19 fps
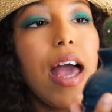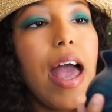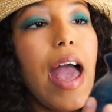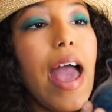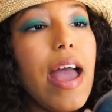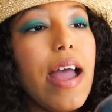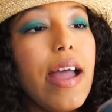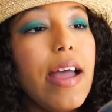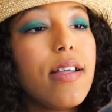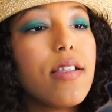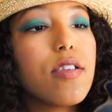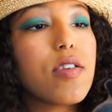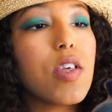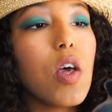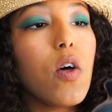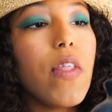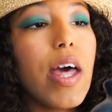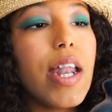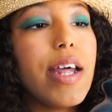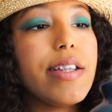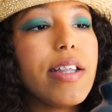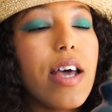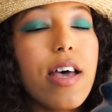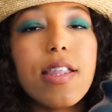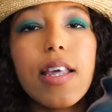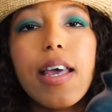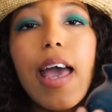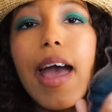and so that it
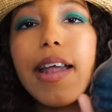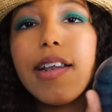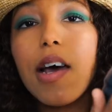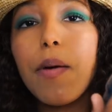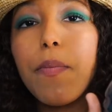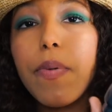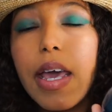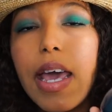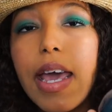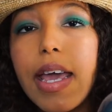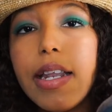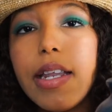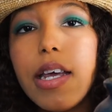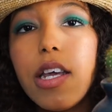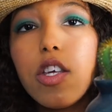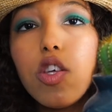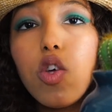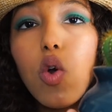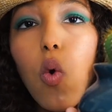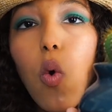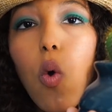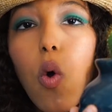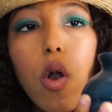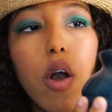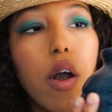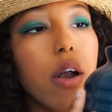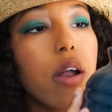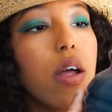doesn't end up in
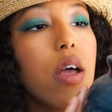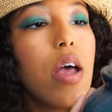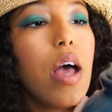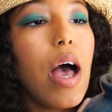your